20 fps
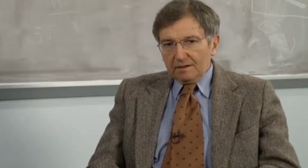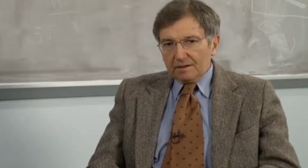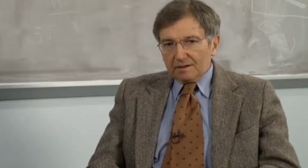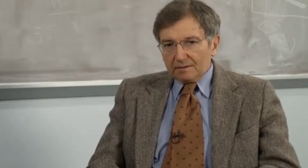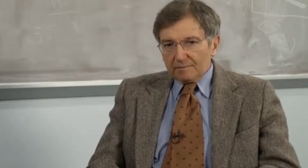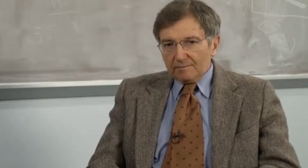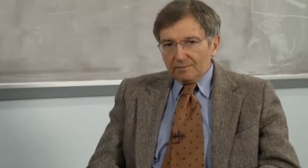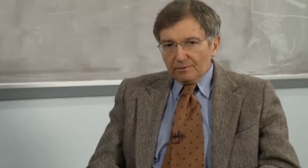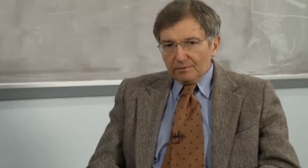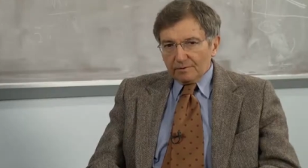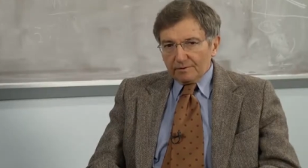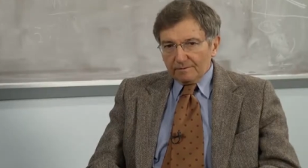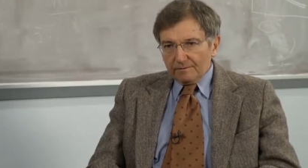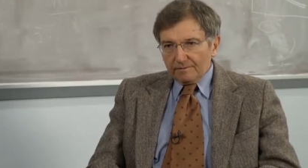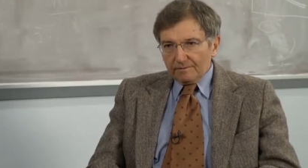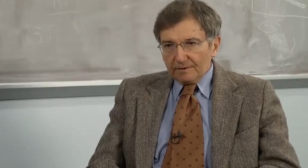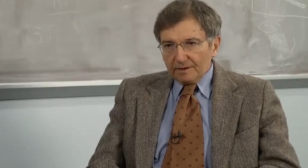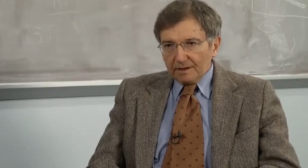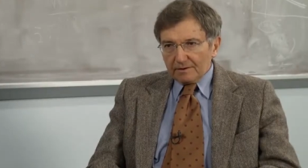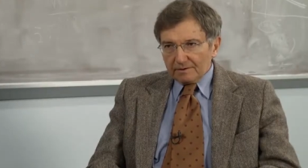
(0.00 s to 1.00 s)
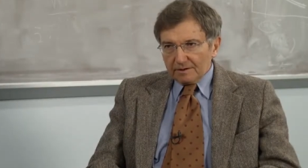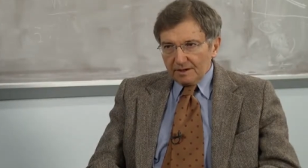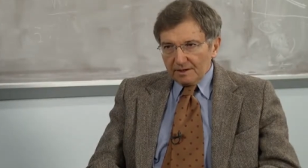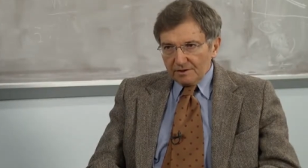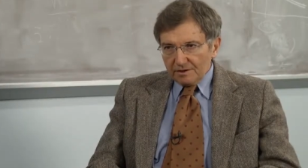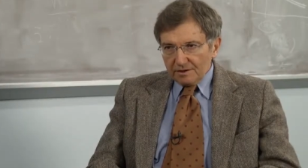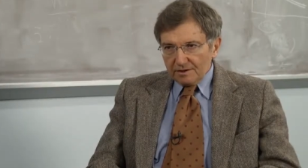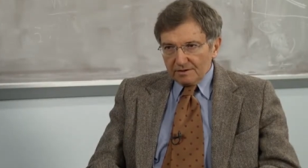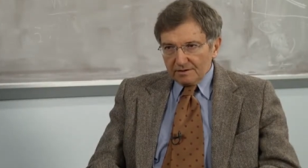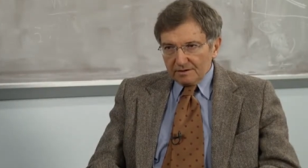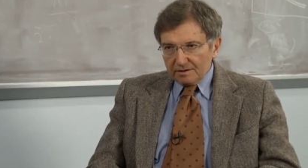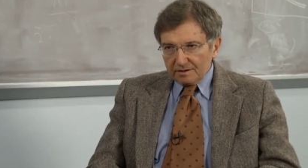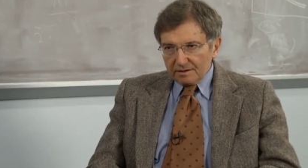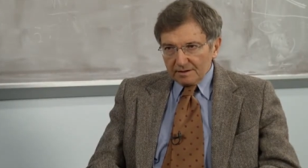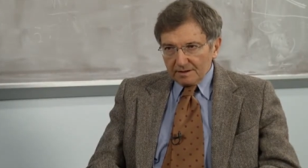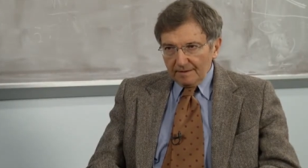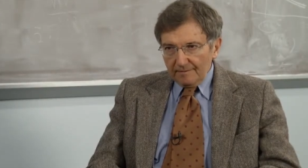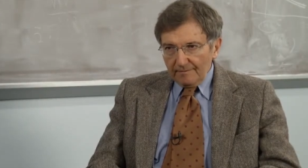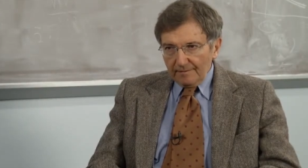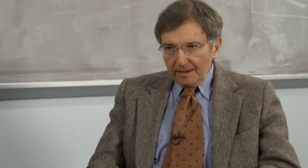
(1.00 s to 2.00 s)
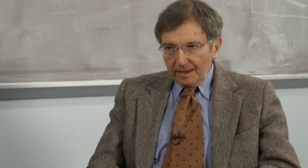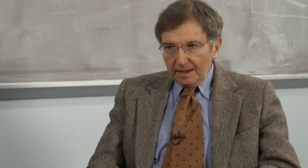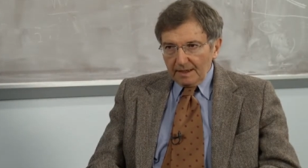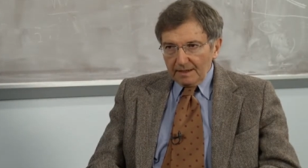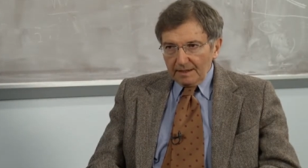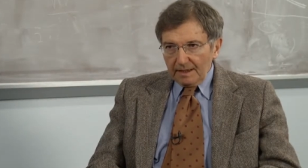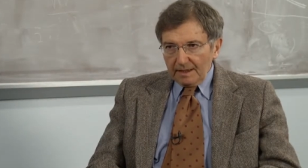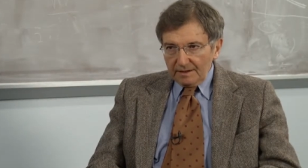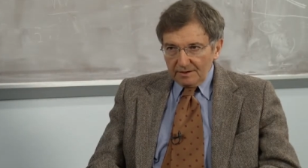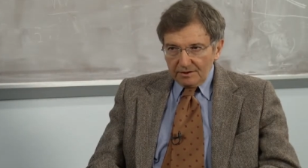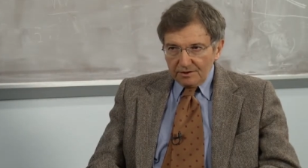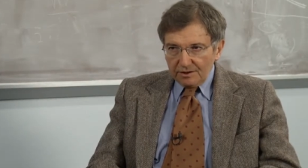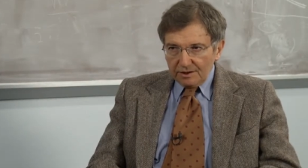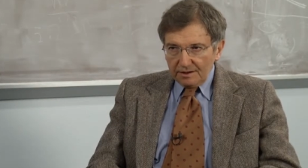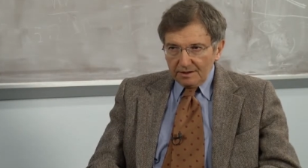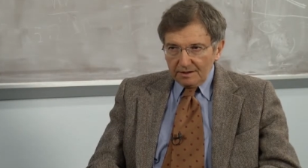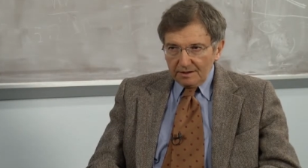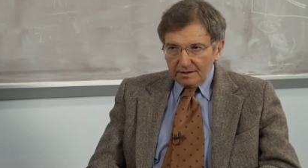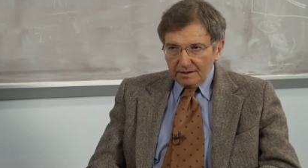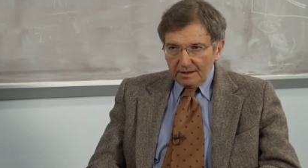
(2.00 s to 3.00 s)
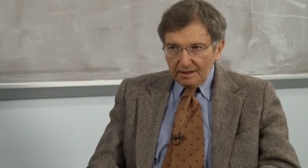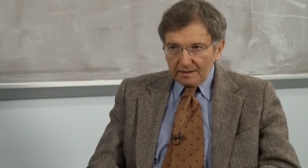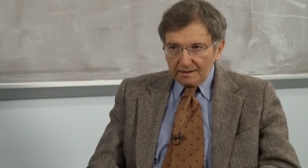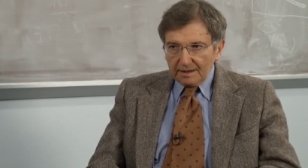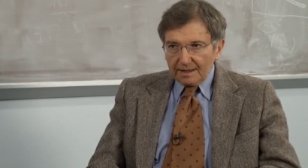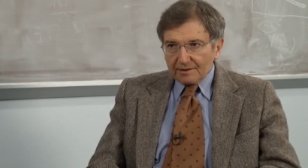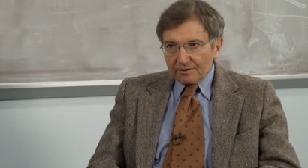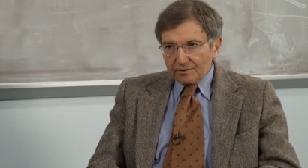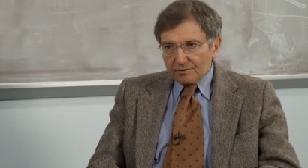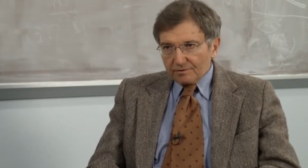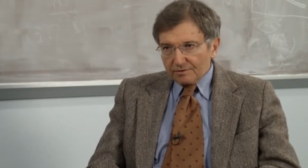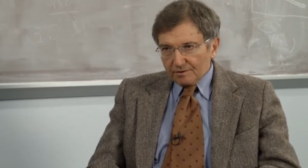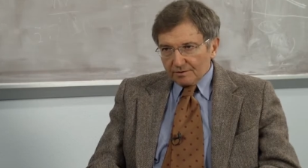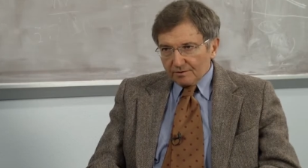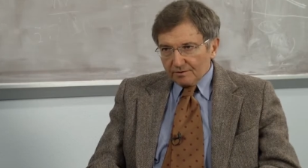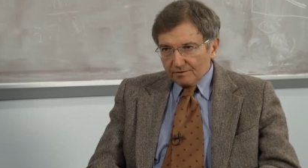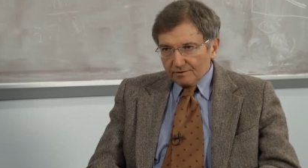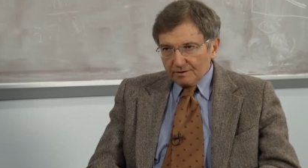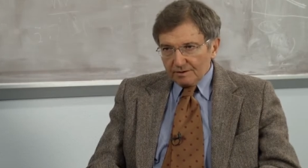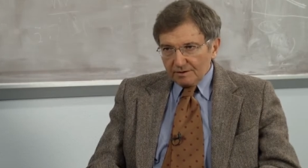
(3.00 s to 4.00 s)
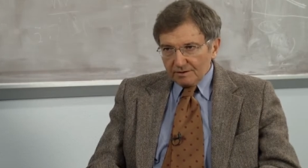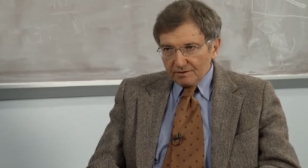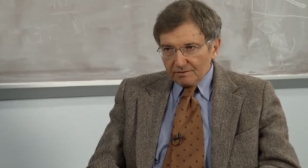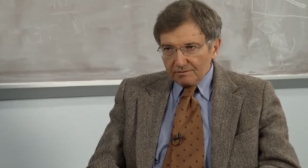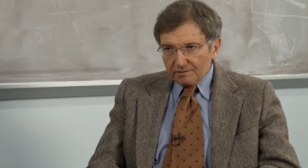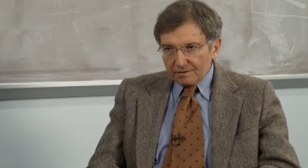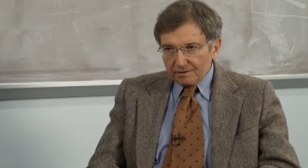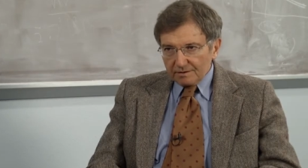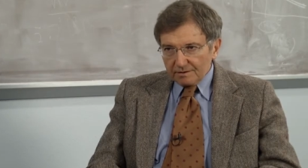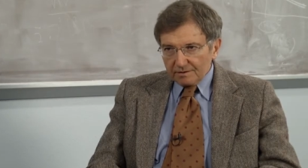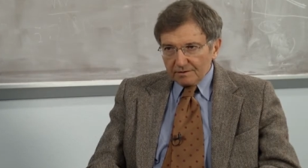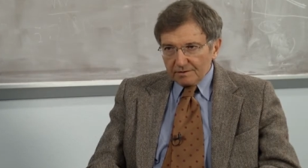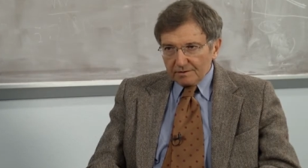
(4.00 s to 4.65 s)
is important for our nation's energy and national security interests.